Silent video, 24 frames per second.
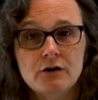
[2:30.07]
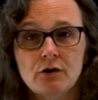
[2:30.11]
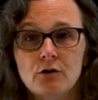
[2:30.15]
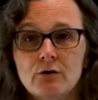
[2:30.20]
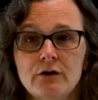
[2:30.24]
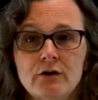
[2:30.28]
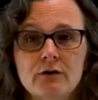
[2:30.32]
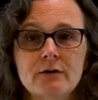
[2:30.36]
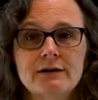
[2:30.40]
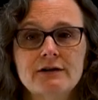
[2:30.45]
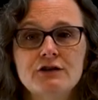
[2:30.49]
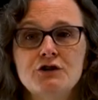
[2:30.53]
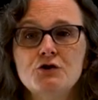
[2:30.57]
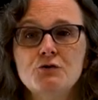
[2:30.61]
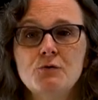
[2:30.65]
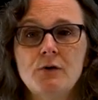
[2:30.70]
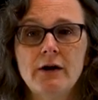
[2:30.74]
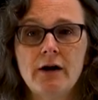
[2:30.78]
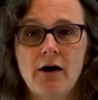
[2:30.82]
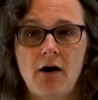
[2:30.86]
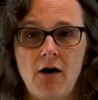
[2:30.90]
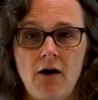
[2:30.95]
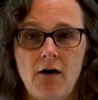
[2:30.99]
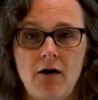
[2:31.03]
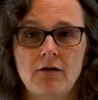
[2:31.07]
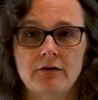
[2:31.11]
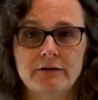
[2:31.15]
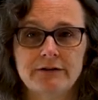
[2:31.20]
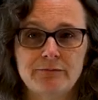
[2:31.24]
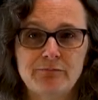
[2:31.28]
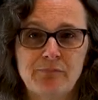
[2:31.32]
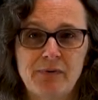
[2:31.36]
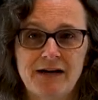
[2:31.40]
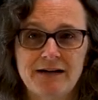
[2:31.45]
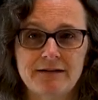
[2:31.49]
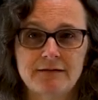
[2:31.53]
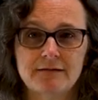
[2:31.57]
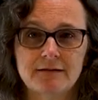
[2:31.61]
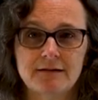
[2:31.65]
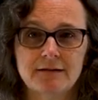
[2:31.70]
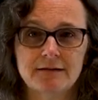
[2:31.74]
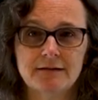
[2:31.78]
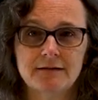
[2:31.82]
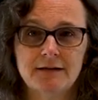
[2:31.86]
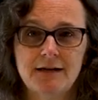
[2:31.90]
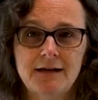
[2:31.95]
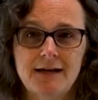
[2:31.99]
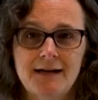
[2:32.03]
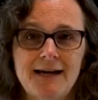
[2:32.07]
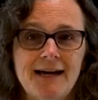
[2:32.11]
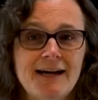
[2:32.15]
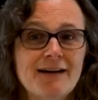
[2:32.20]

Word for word: or you can do it all in Python.